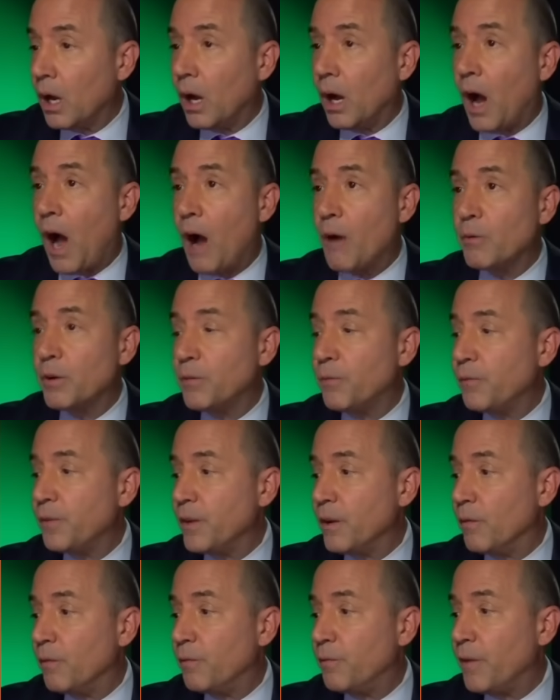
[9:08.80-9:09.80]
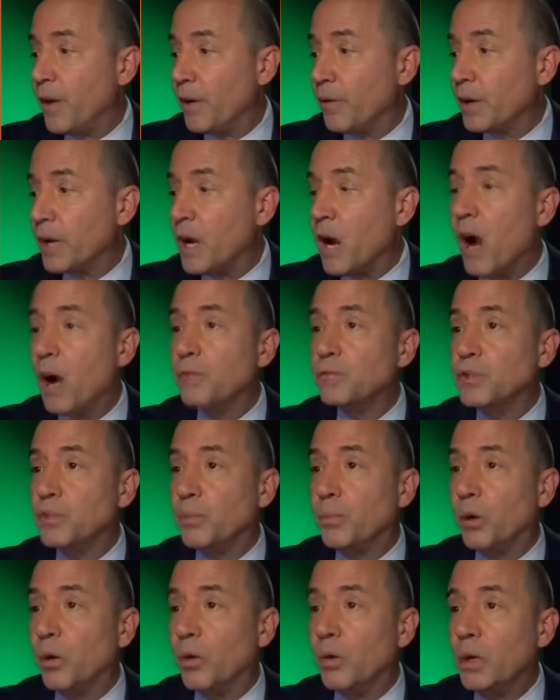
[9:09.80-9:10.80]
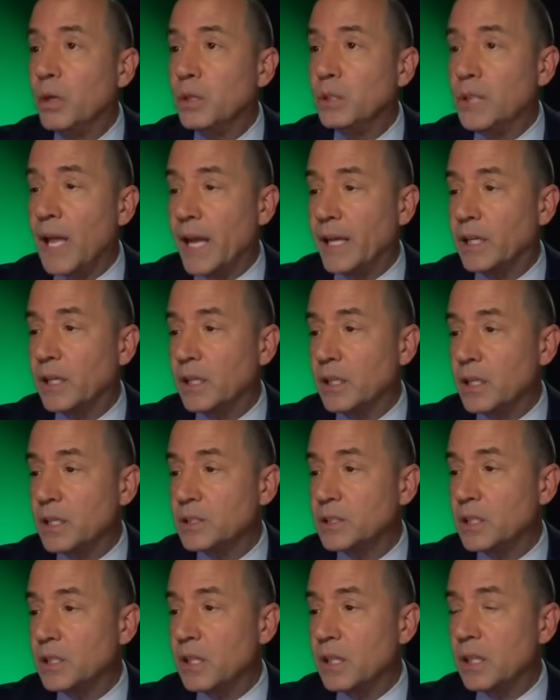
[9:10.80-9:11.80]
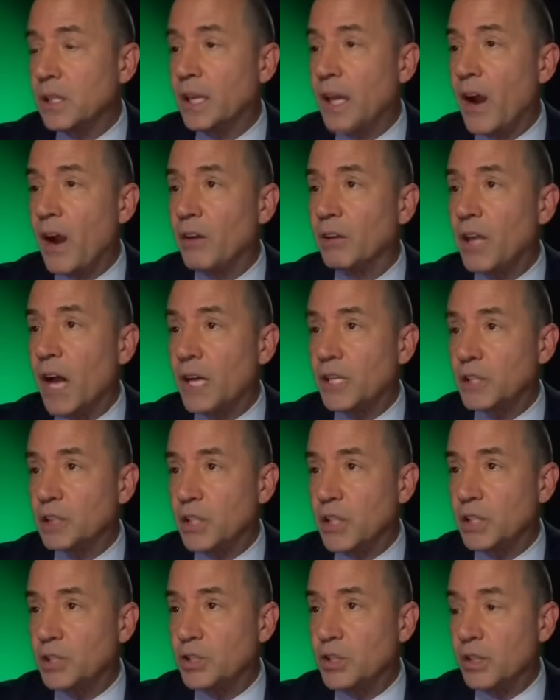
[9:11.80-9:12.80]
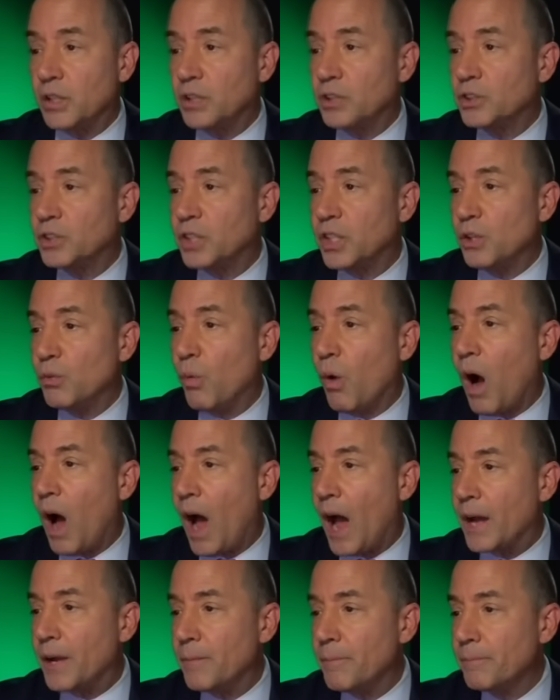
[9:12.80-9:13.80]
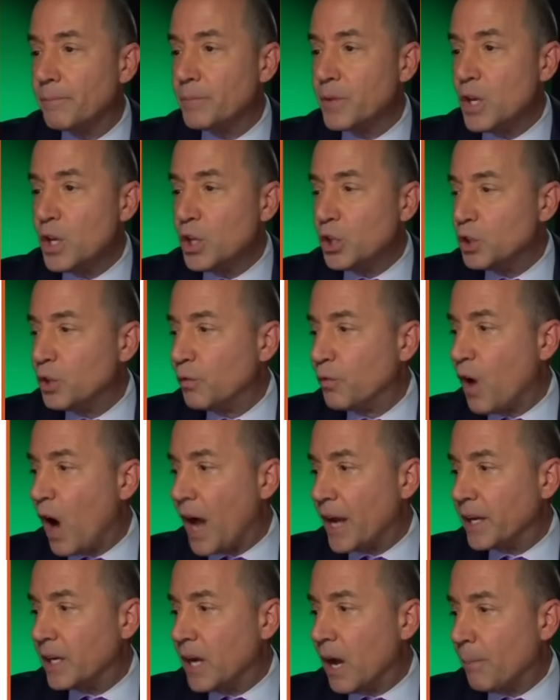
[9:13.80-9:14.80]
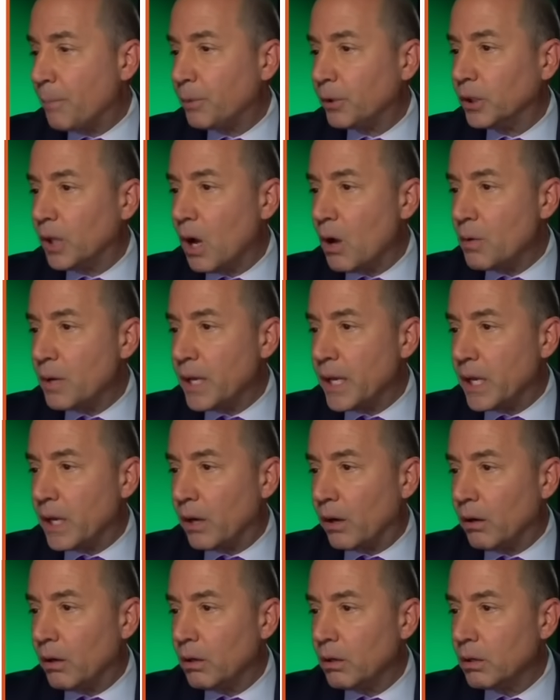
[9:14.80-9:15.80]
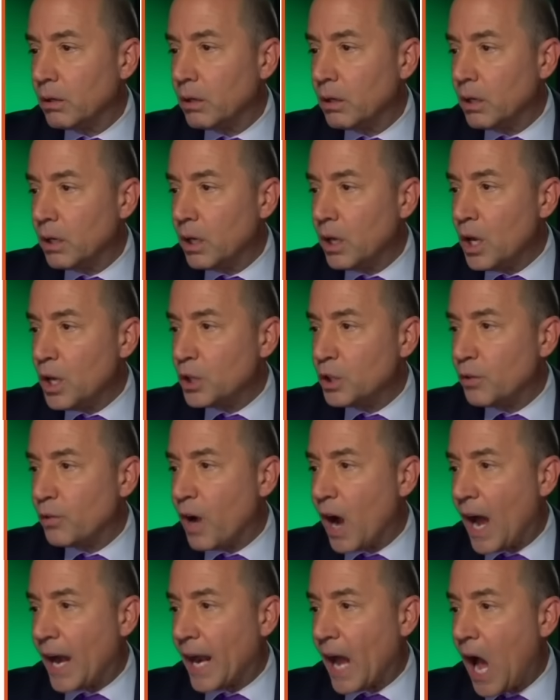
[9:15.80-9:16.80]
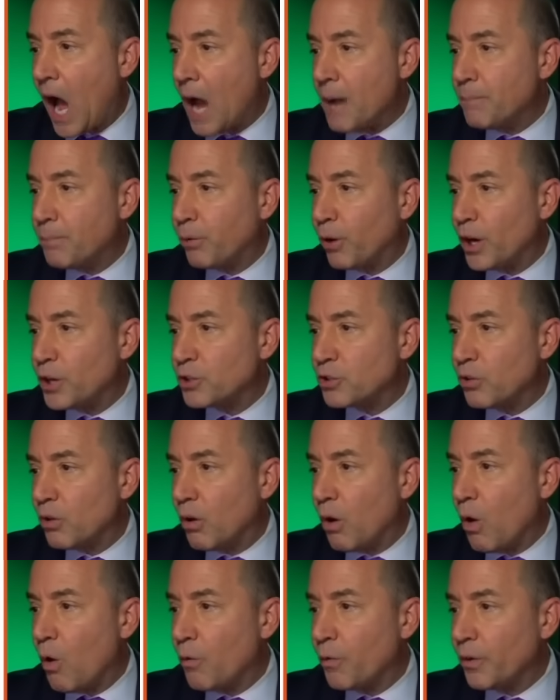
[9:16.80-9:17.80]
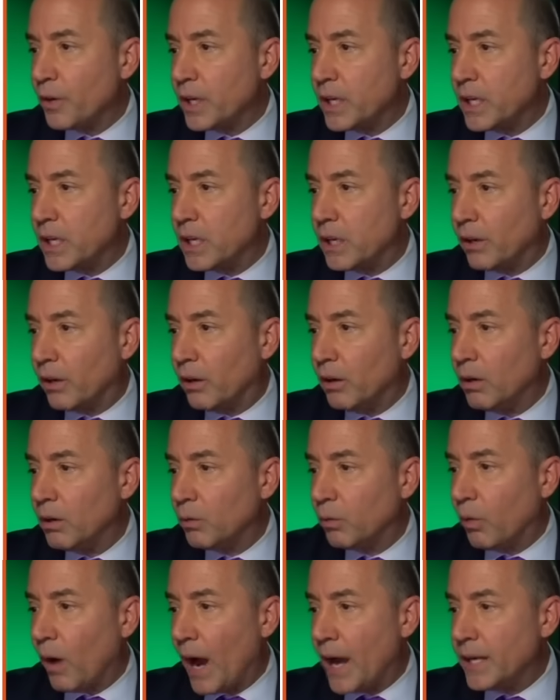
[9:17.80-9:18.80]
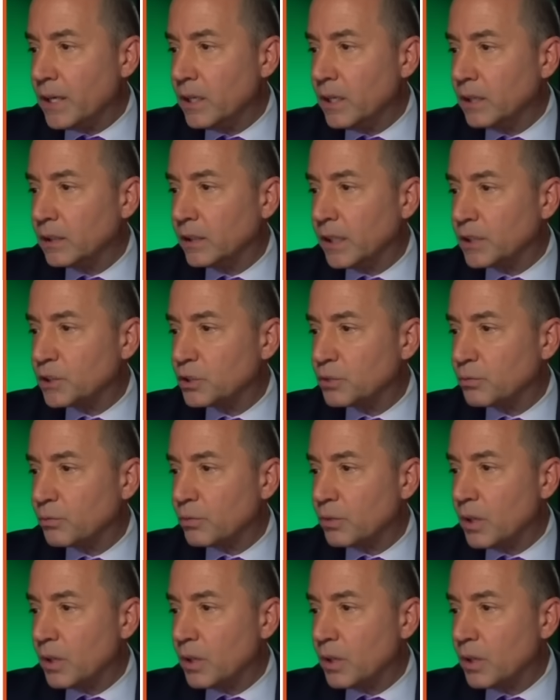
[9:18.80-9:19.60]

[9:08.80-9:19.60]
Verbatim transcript: I would feel very comfortable taking this into the Carolinas because you can see why. You've got an upper low here. You've got high pressure over here, right? Let's